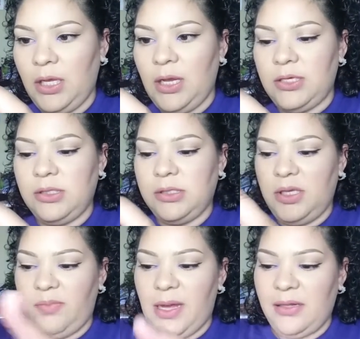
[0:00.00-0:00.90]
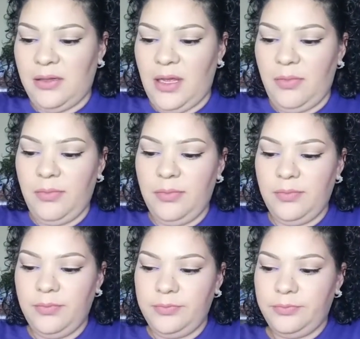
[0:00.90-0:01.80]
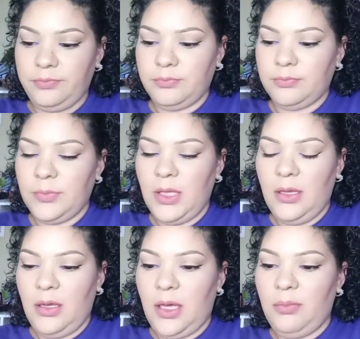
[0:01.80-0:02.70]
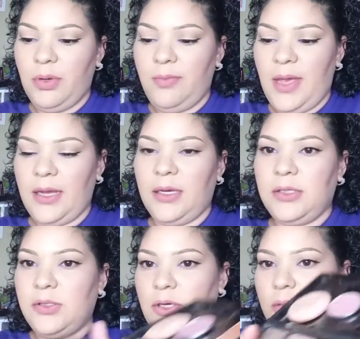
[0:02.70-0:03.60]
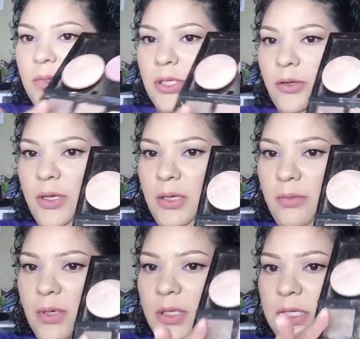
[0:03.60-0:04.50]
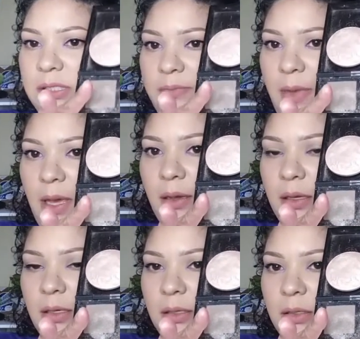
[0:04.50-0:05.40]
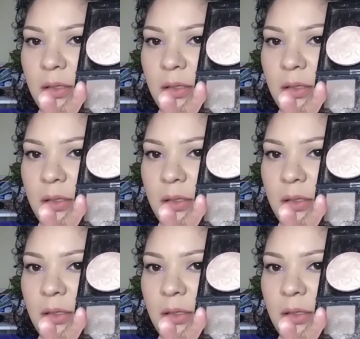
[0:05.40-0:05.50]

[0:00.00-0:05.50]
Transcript: And I just depot them and put magnets on them, and they're in this MAC